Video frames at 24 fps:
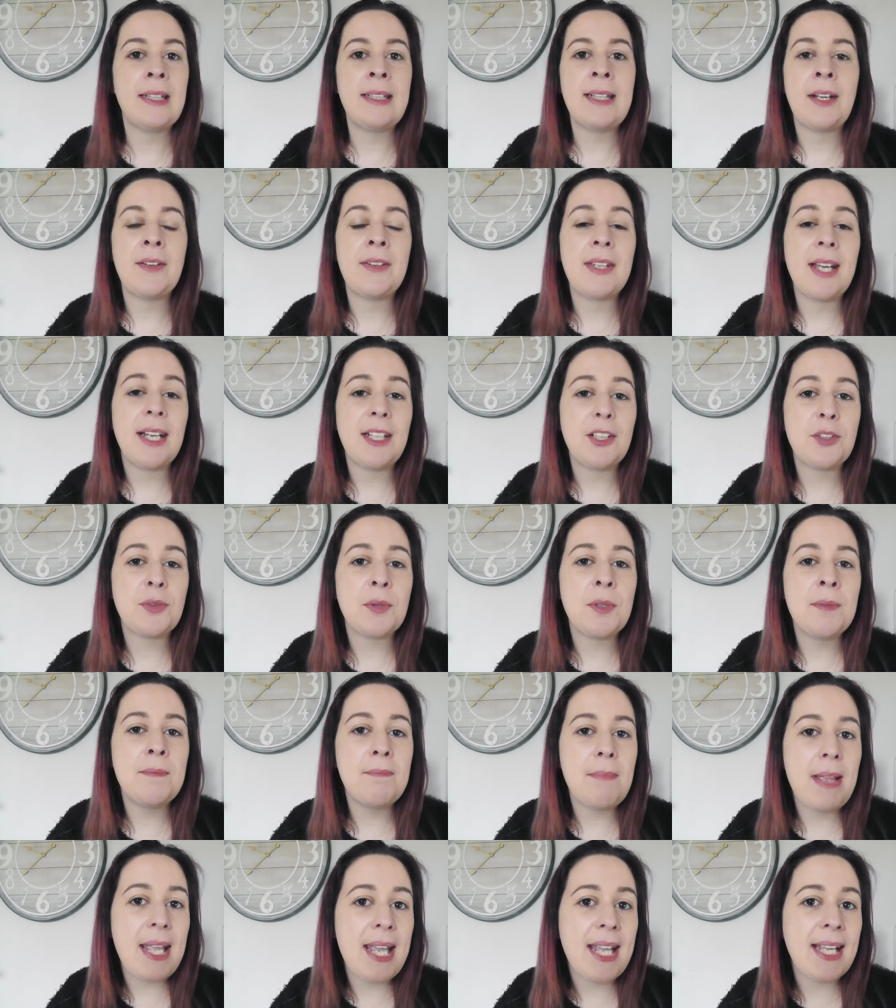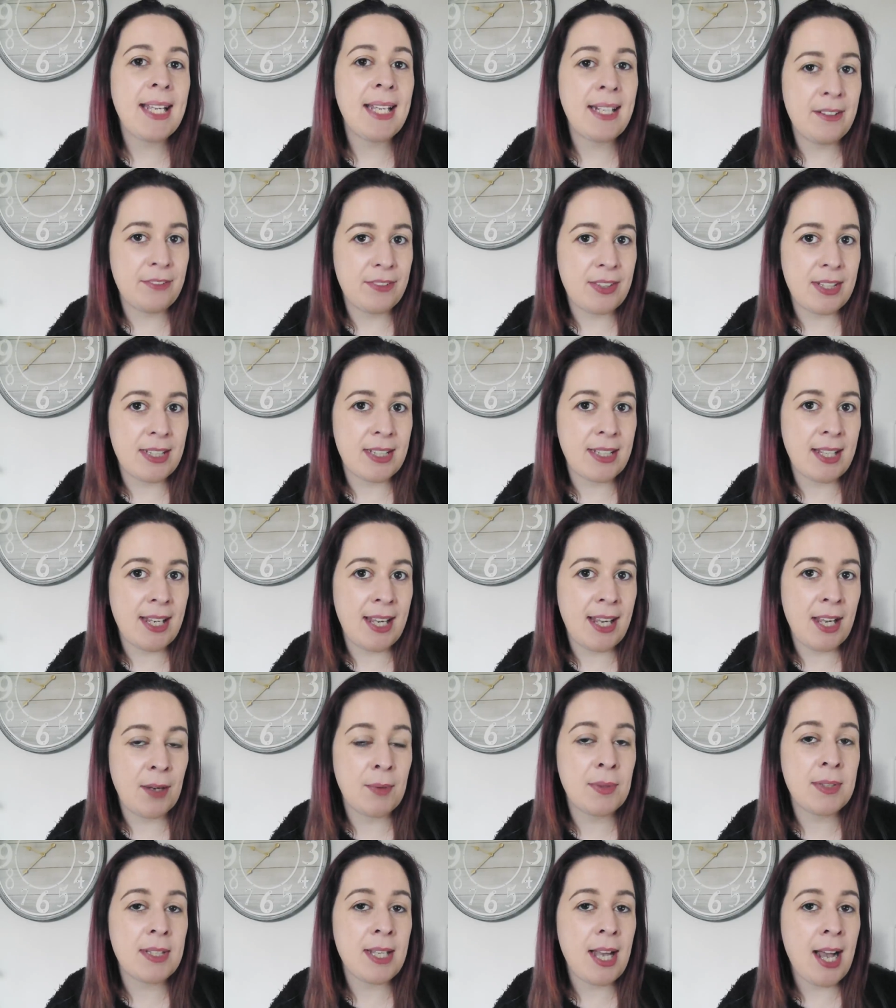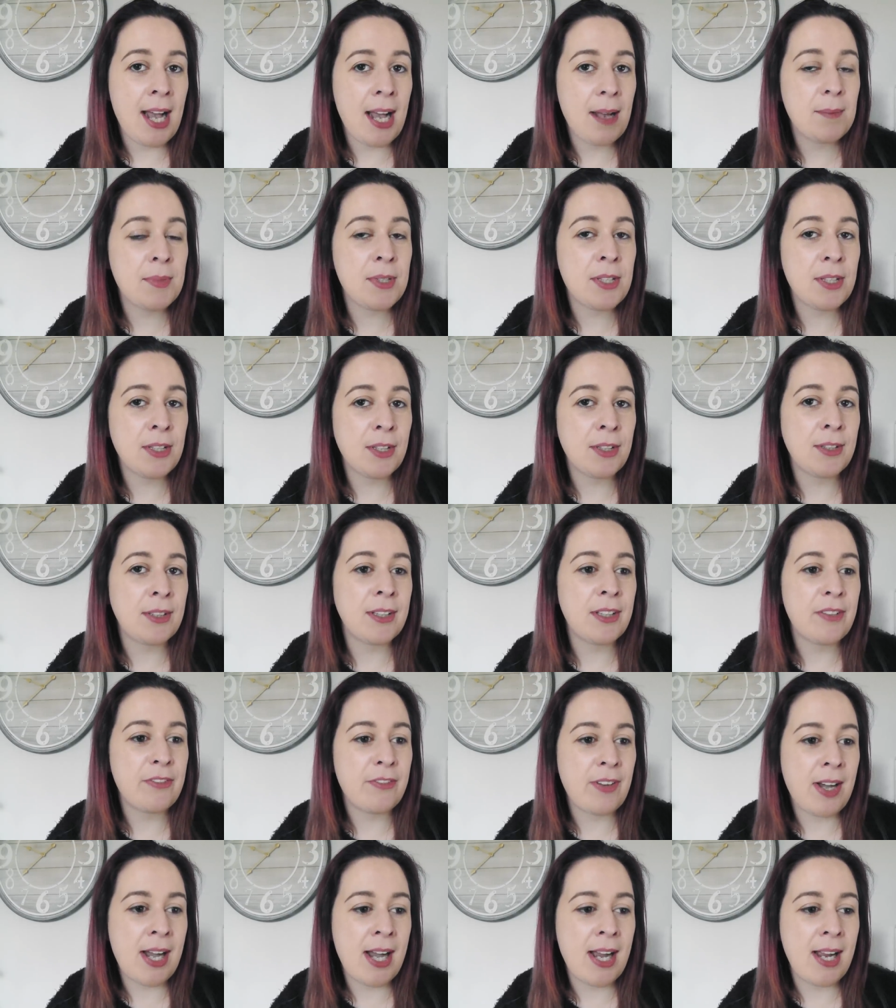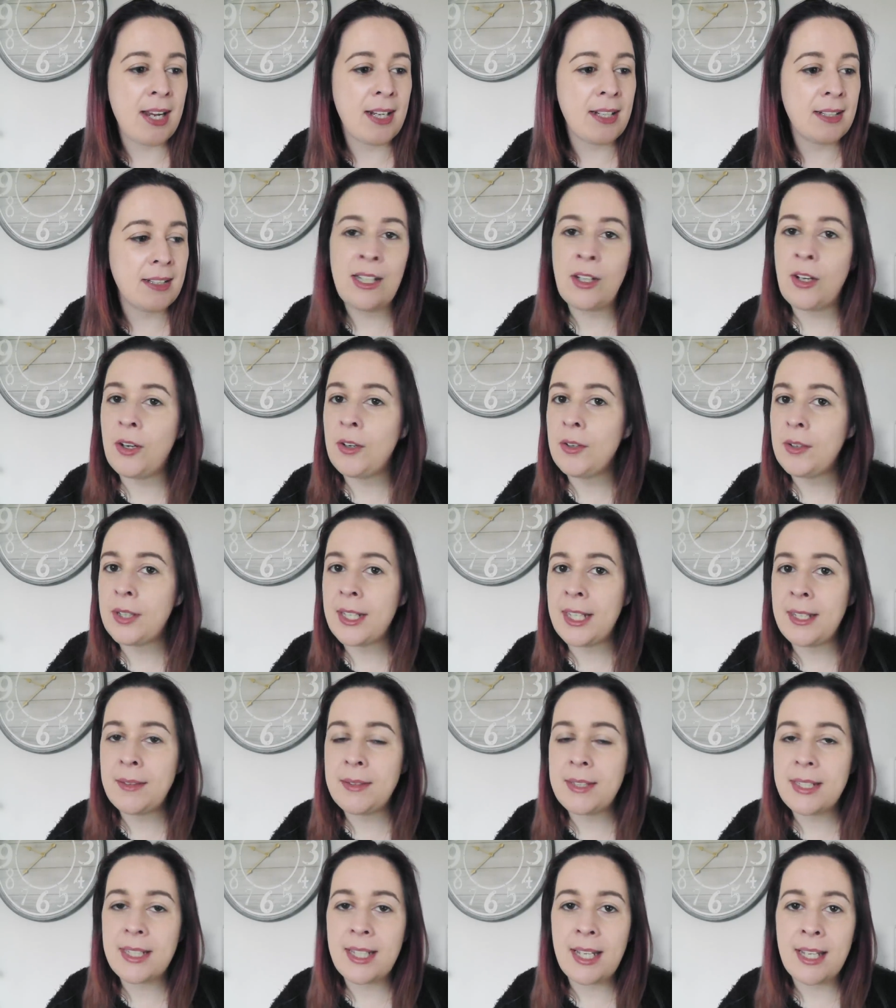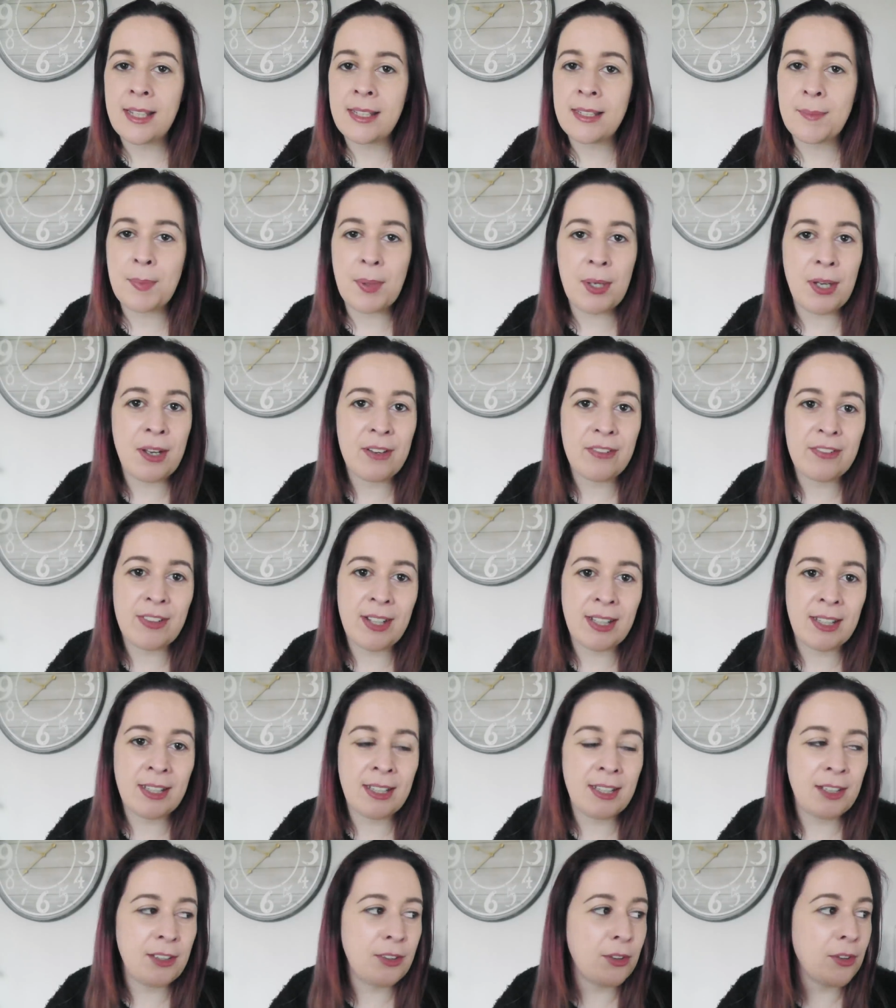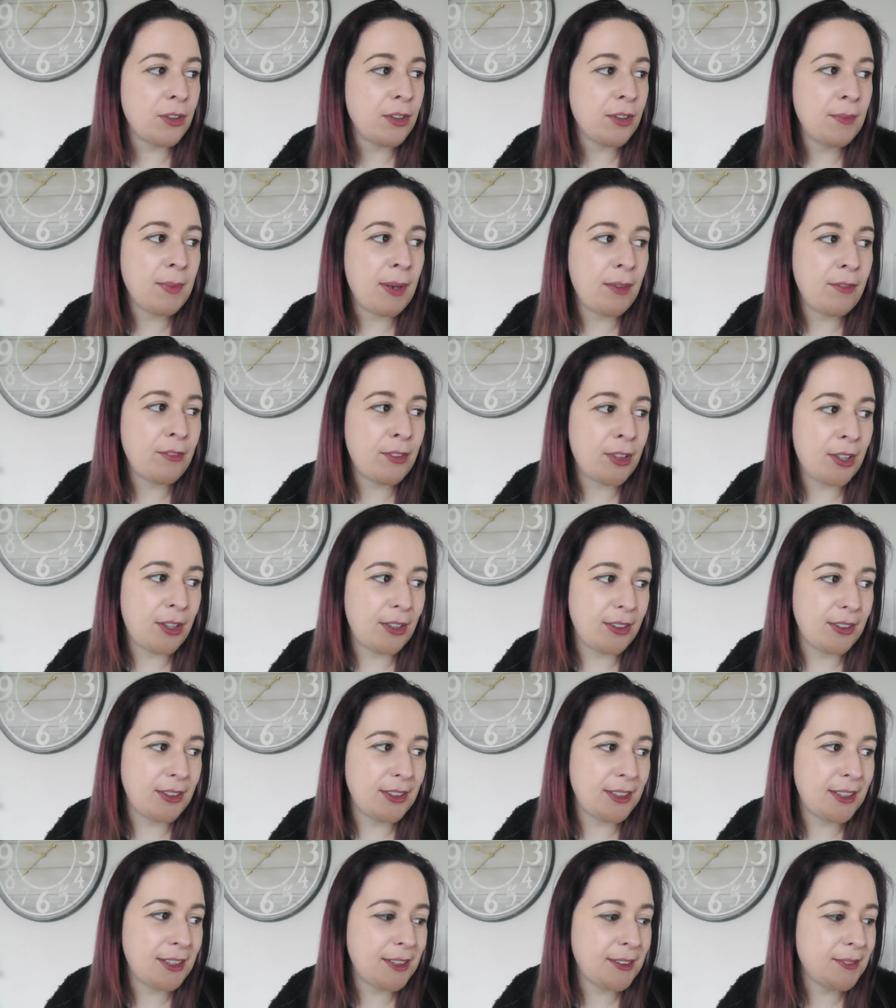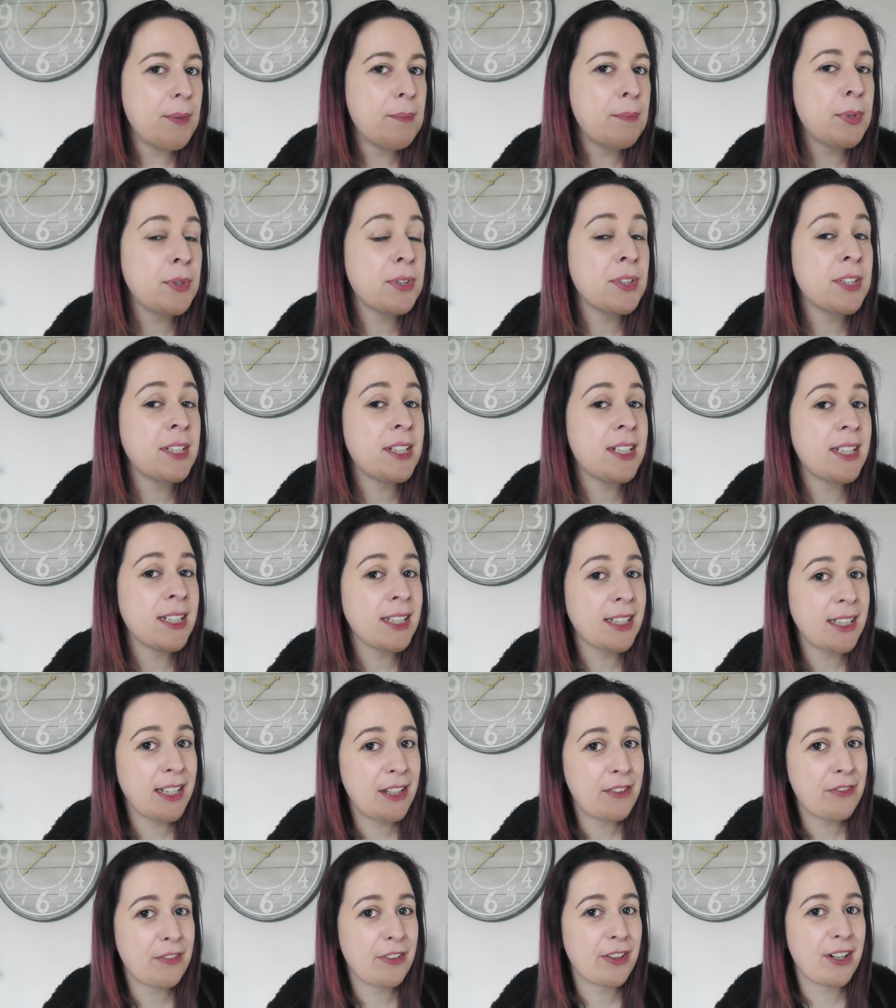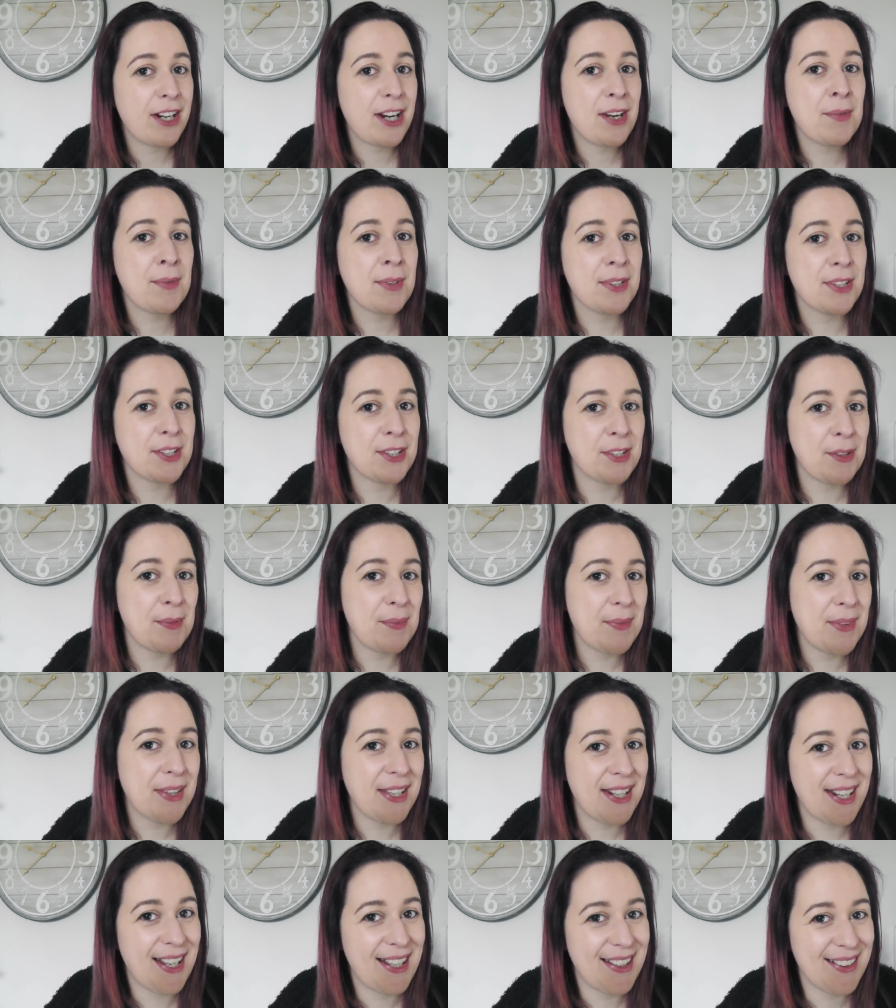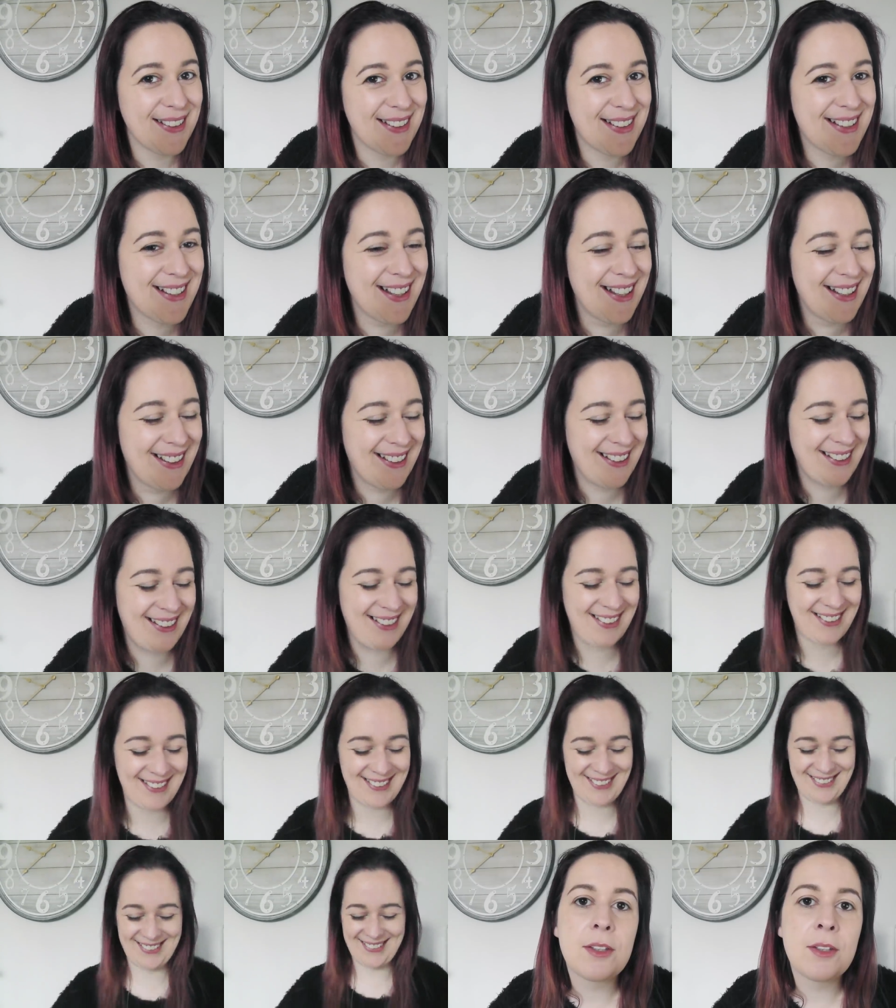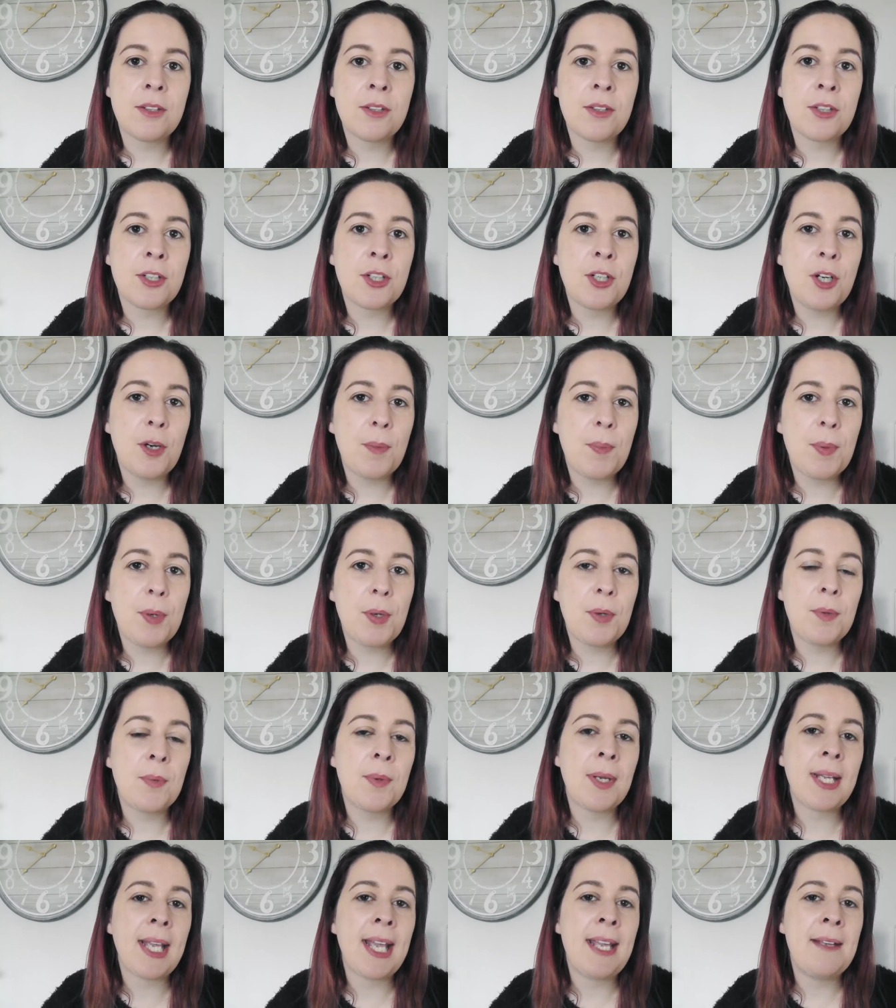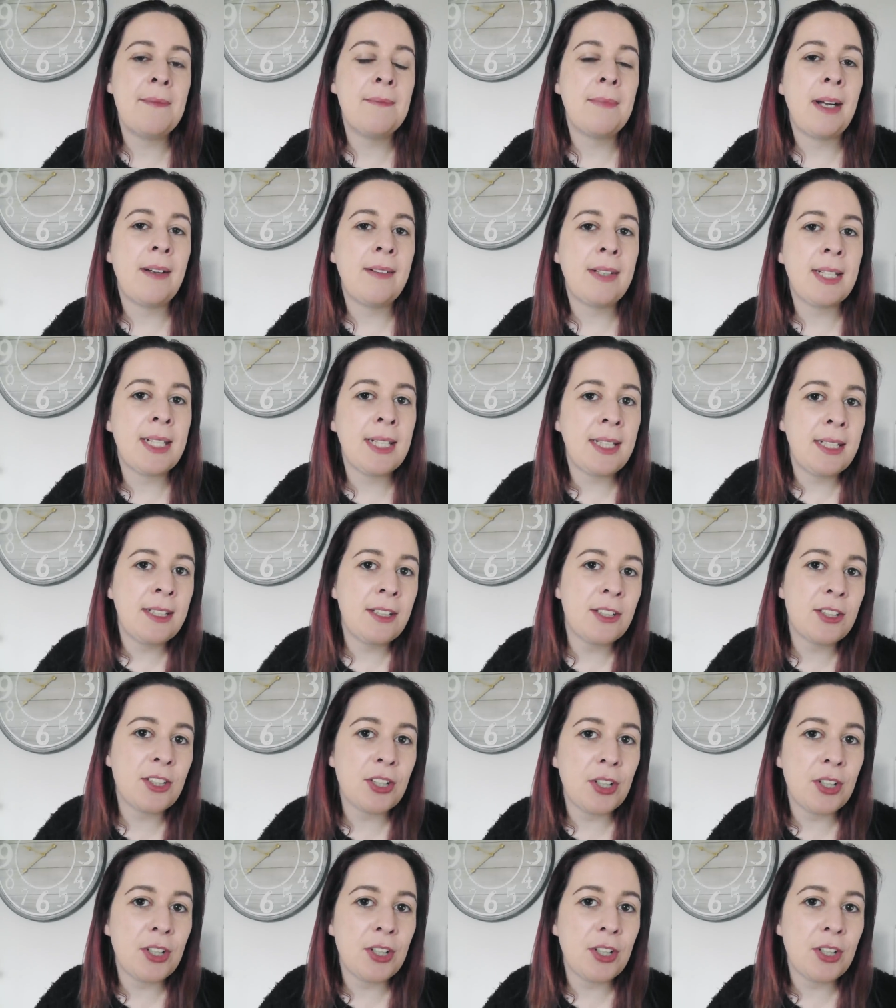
Now the actual making of this cake was absolutely fine. It all came together perfectly and nothing went wrong, but the delivery was something else. So the couple were getting married in